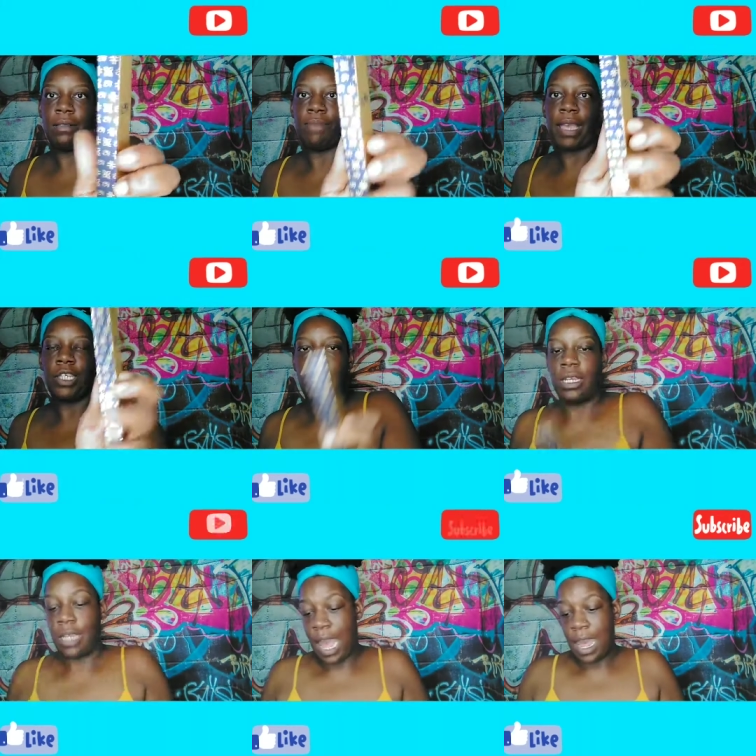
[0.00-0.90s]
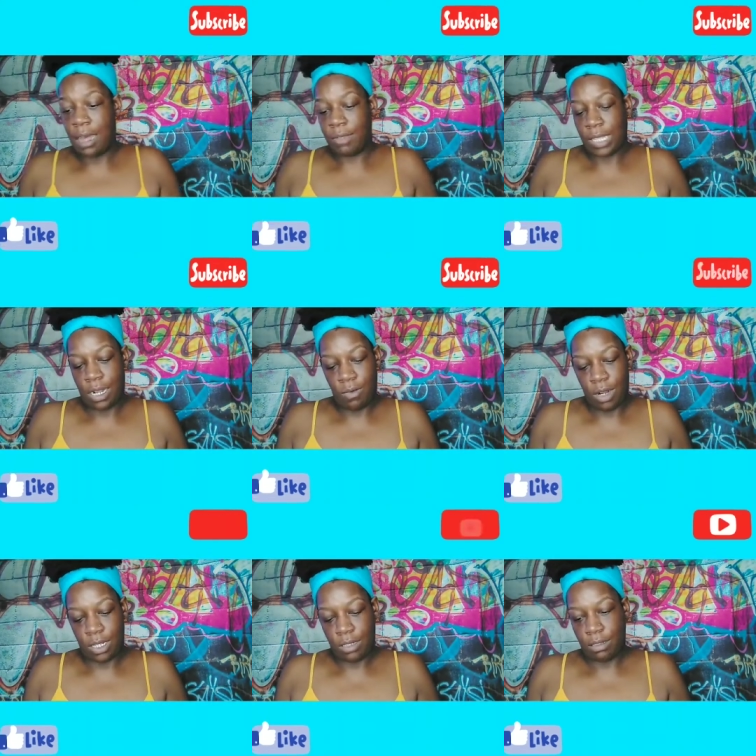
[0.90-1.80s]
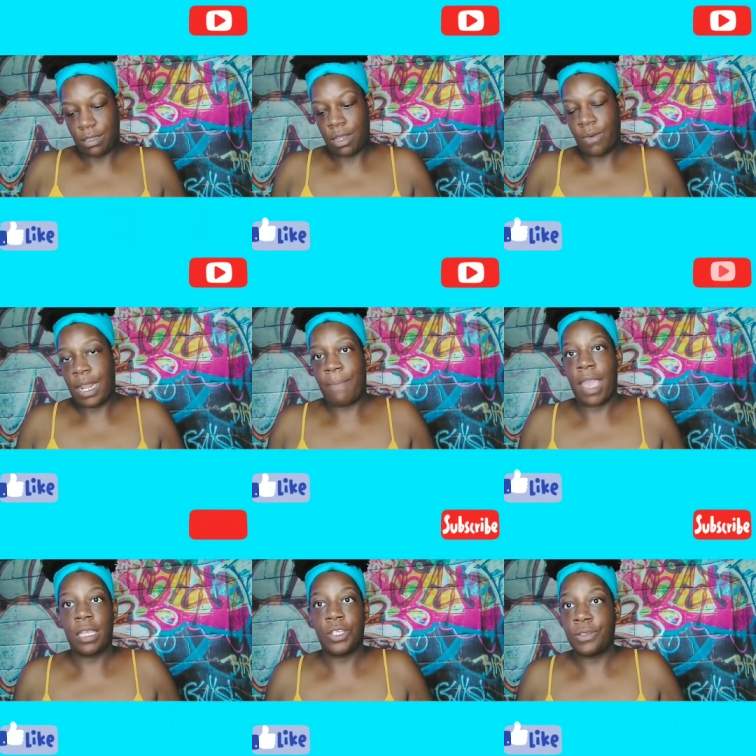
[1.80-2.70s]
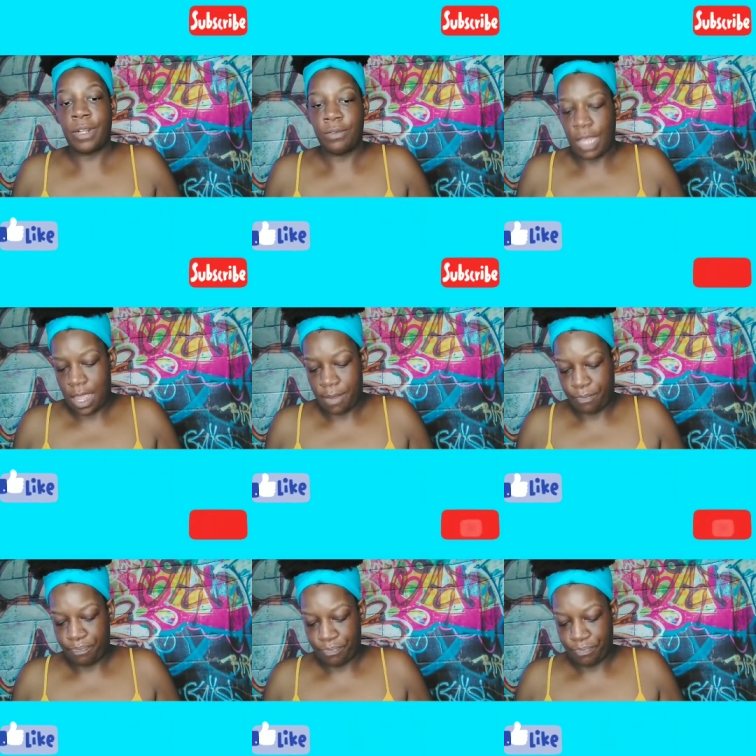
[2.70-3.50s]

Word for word: Packaging. I almost, I don't want to throw away that package. I don't think I am.